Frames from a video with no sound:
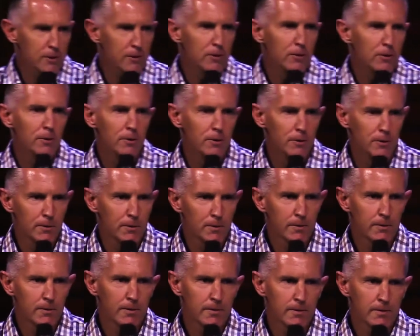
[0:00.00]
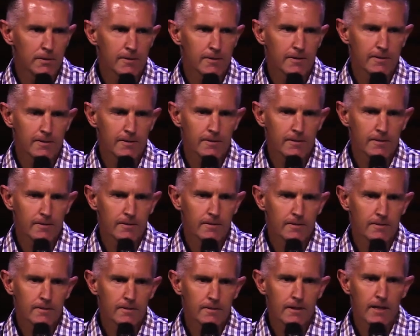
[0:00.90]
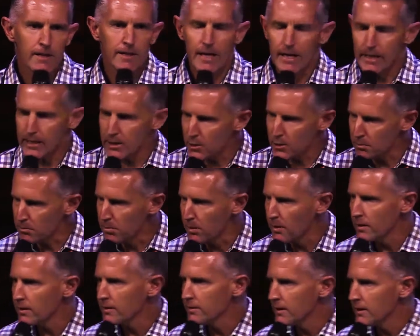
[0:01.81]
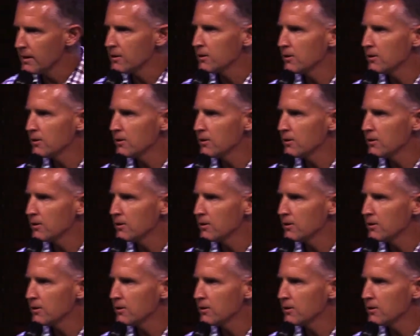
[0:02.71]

to do, and that is to build his